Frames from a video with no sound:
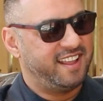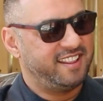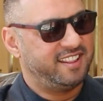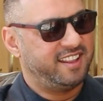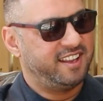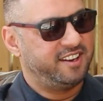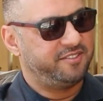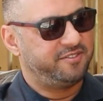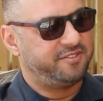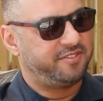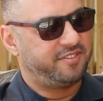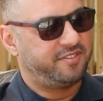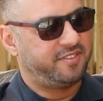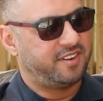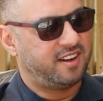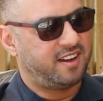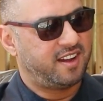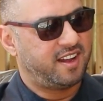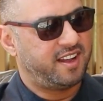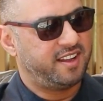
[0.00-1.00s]
and then
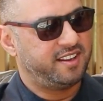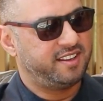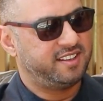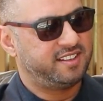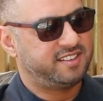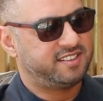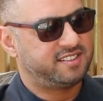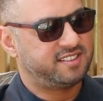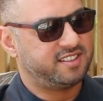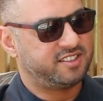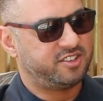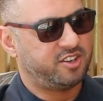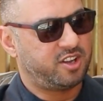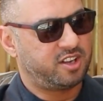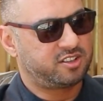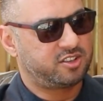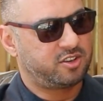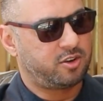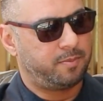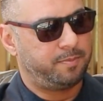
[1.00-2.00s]
I did
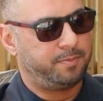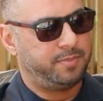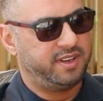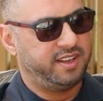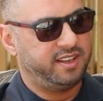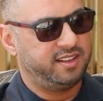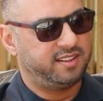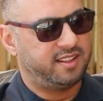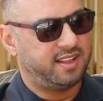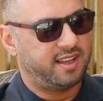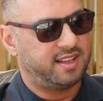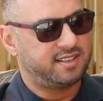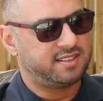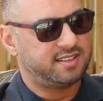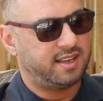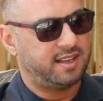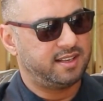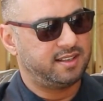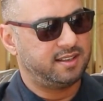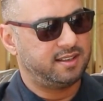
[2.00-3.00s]
not complete
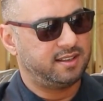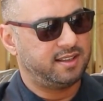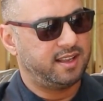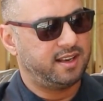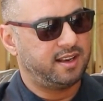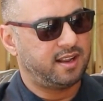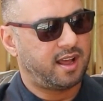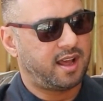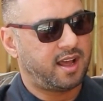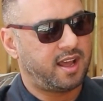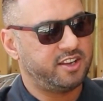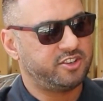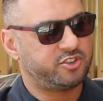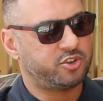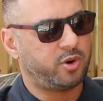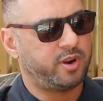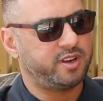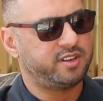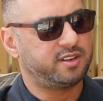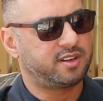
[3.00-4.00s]
that, and then
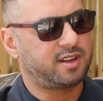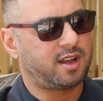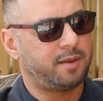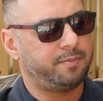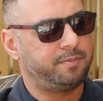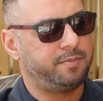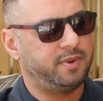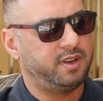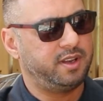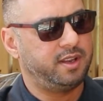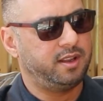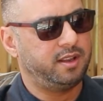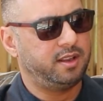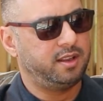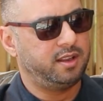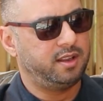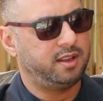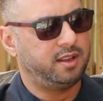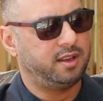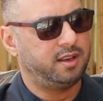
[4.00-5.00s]
I joined a
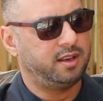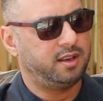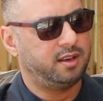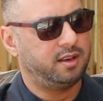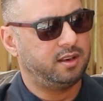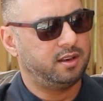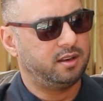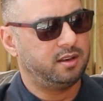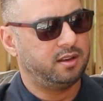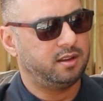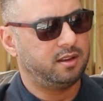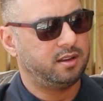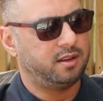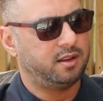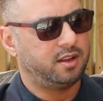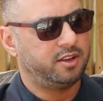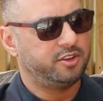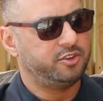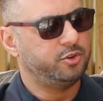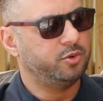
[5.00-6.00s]
company in
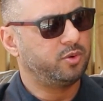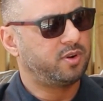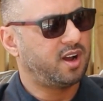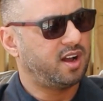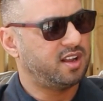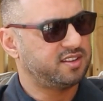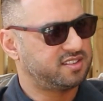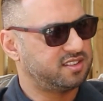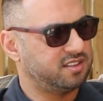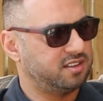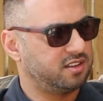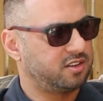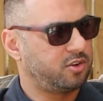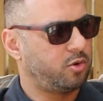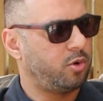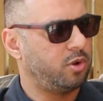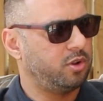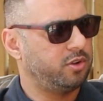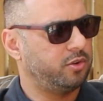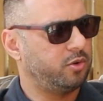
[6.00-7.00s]

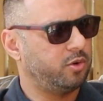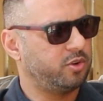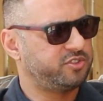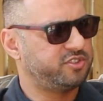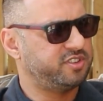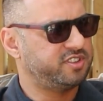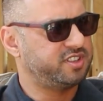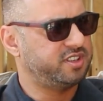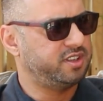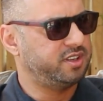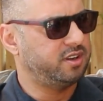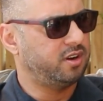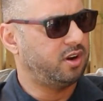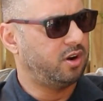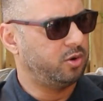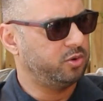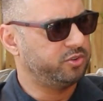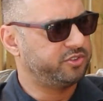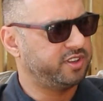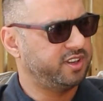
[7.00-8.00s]
Newcastle called North
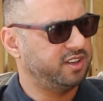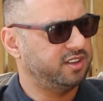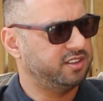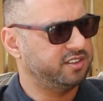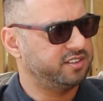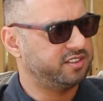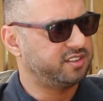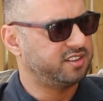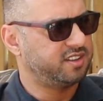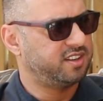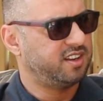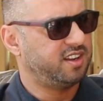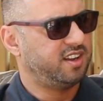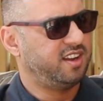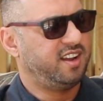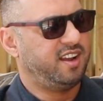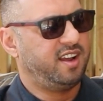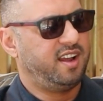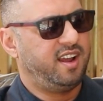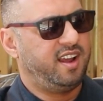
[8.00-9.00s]
City Wholesalers.
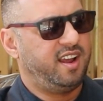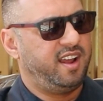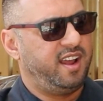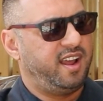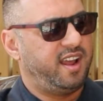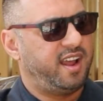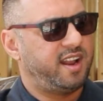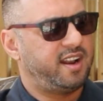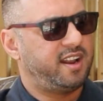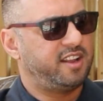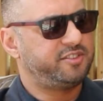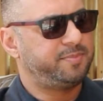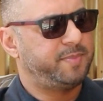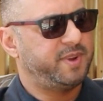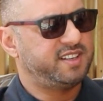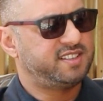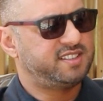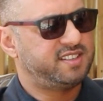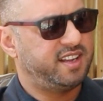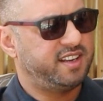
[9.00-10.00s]
And I
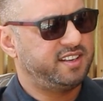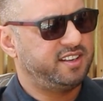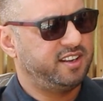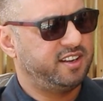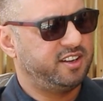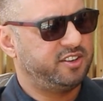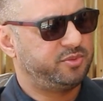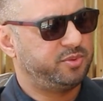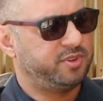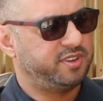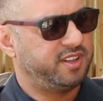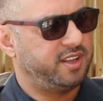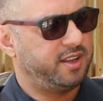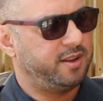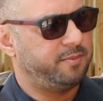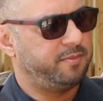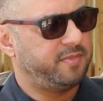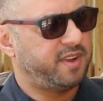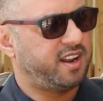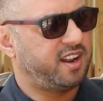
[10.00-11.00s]
spent 10 years with
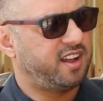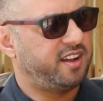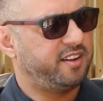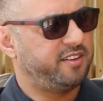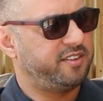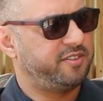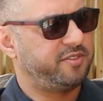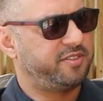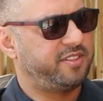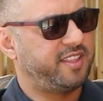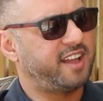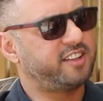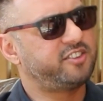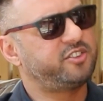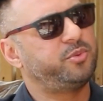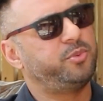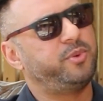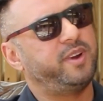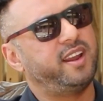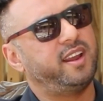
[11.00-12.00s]
them, and
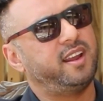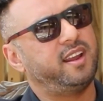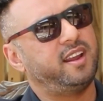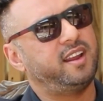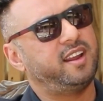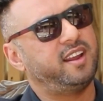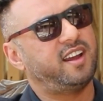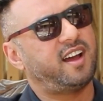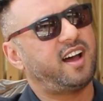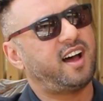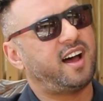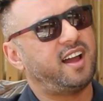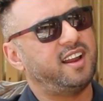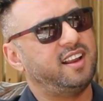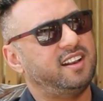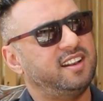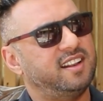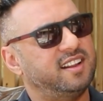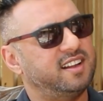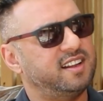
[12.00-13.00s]
that's where
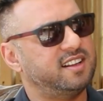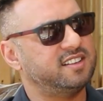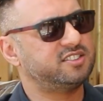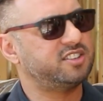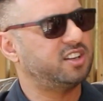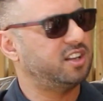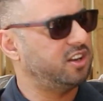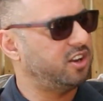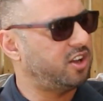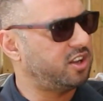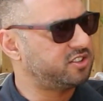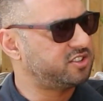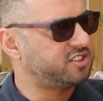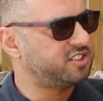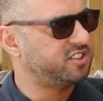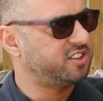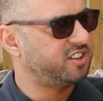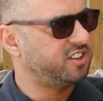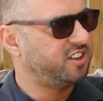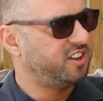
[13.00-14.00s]
I learned a lot
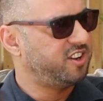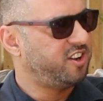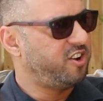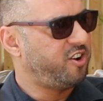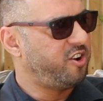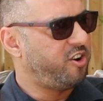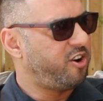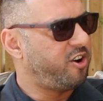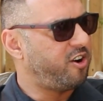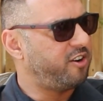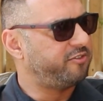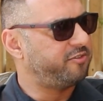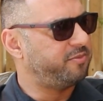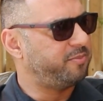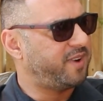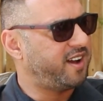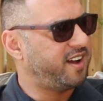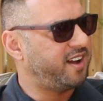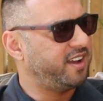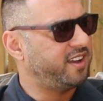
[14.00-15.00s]

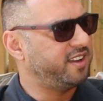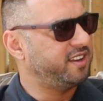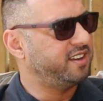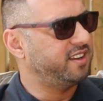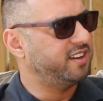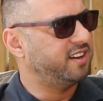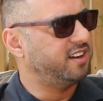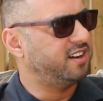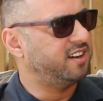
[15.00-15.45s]
of my